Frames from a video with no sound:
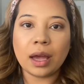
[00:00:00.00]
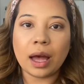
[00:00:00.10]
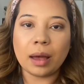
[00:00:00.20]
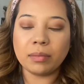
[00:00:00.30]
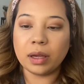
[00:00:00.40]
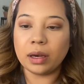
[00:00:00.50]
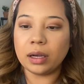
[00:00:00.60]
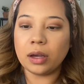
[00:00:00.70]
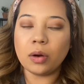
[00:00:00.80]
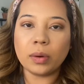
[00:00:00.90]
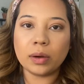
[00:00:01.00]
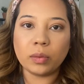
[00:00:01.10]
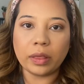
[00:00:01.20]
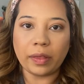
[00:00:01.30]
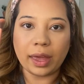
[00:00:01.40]
I'm gonna go in
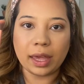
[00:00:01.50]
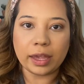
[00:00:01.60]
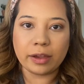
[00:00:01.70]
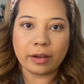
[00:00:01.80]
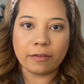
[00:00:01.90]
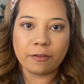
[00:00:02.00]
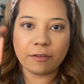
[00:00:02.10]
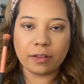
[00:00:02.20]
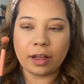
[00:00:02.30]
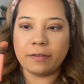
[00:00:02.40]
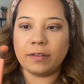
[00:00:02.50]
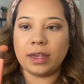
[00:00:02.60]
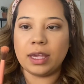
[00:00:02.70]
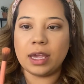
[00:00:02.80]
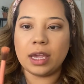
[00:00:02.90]
with a
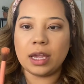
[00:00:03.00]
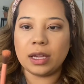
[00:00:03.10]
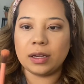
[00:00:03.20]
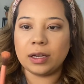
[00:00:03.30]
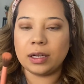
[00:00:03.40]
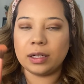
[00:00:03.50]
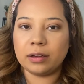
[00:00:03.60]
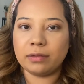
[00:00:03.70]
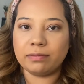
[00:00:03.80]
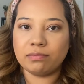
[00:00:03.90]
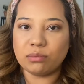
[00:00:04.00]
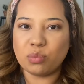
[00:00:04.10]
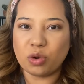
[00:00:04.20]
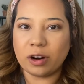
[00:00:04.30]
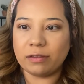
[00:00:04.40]
fluffy,
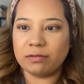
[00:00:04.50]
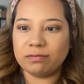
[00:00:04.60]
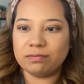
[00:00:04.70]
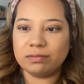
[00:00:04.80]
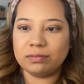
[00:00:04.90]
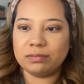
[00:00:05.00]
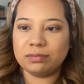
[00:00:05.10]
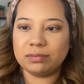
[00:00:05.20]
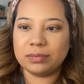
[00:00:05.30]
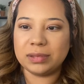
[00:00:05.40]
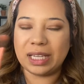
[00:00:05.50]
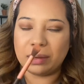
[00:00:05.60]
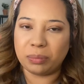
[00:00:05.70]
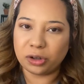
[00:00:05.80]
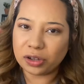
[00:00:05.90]
more
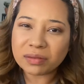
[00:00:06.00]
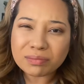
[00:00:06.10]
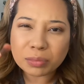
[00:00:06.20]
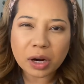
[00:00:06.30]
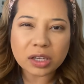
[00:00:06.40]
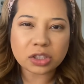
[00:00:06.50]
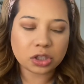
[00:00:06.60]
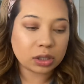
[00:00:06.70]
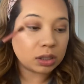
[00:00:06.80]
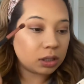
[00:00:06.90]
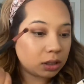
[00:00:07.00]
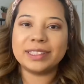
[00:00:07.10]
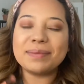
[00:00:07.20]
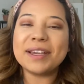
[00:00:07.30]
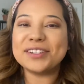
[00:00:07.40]
tapered brush
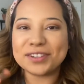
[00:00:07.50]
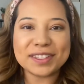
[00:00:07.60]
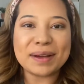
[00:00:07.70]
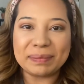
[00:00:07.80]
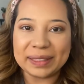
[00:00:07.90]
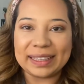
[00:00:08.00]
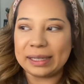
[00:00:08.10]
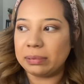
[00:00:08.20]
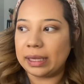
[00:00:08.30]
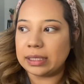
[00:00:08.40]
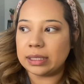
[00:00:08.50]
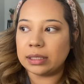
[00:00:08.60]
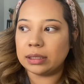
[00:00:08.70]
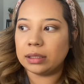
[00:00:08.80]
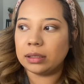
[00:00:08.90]
to make sure it's completely blended.